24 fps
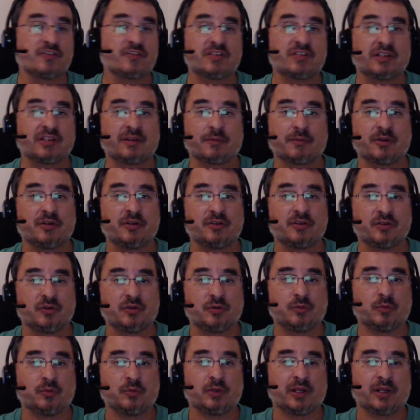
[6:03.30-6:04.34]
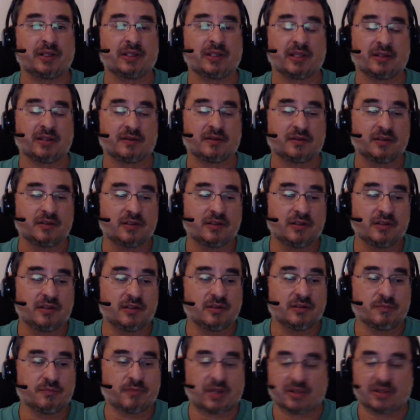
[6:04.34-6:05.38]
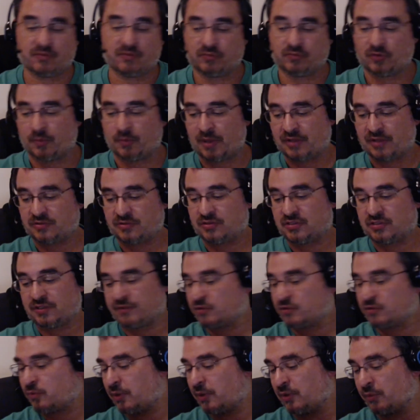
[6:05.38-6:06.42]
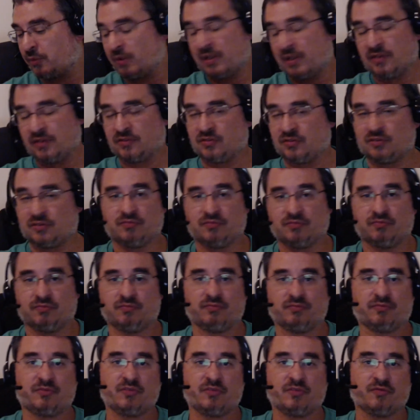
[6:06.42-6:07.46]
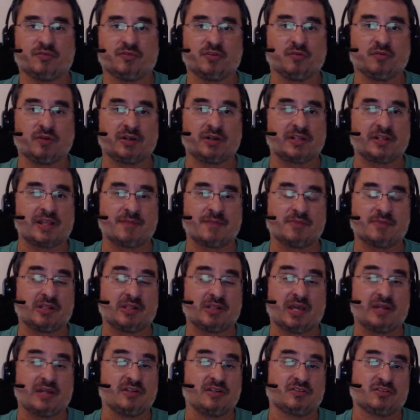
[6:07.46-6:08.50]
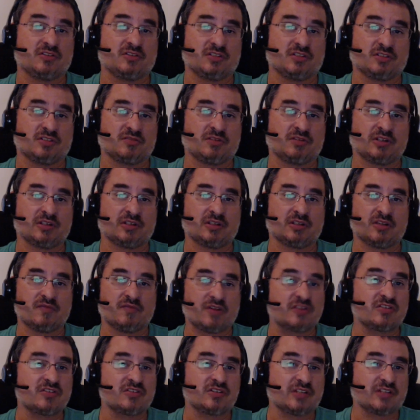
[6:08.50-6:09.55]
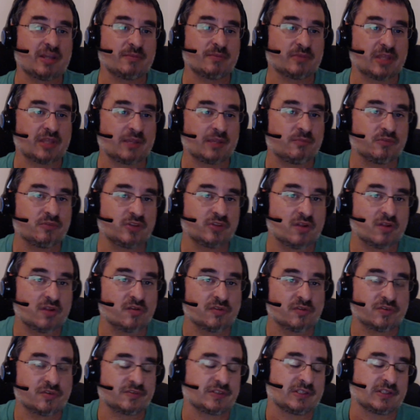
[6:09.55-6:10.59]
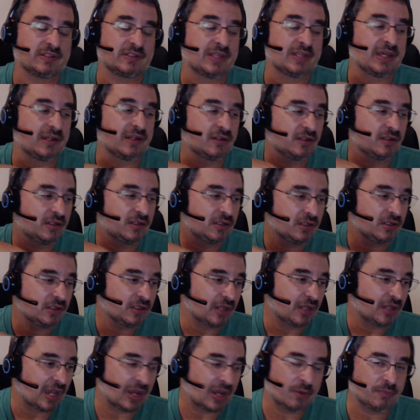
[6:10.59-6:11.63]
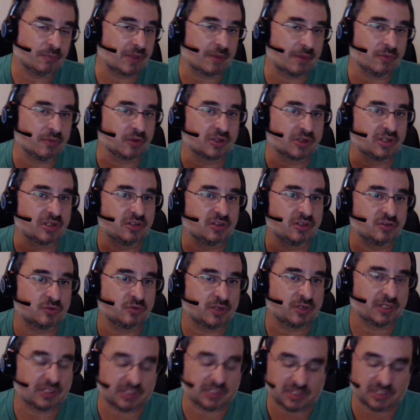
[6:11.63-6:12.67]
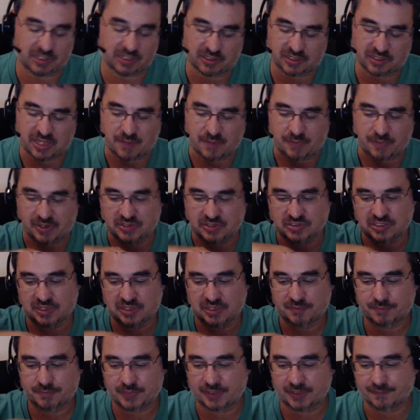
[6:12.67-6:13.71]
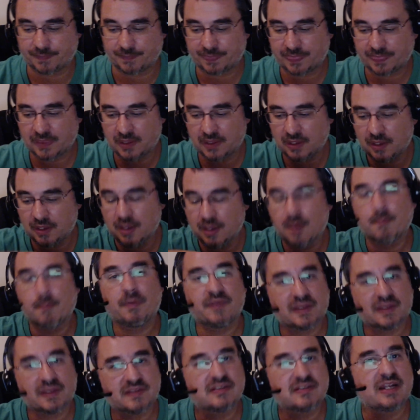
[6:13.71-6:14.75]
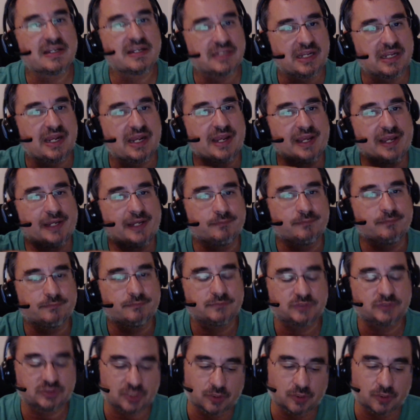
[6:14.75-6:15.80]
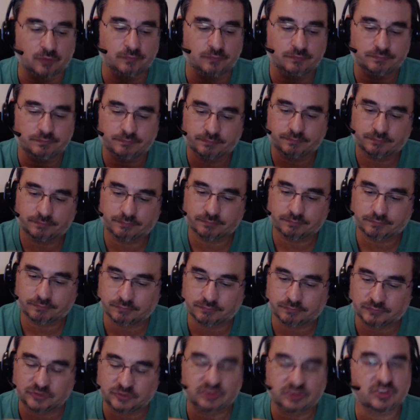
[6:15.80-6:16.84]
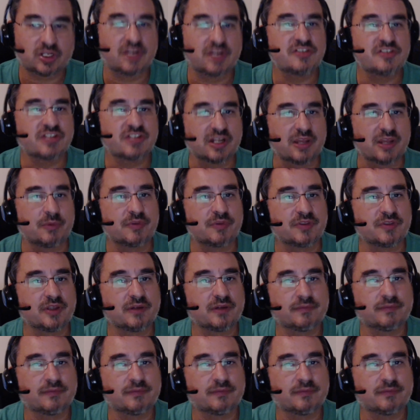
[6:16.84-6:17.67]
thing I'm going to do when I get my Rollmaster stuff squared away is just to run games online, is to just run convention-type games and other things like that. I'm not looking to do any campaigns yet, but that's an idea I had. So just thought I'd share that with you.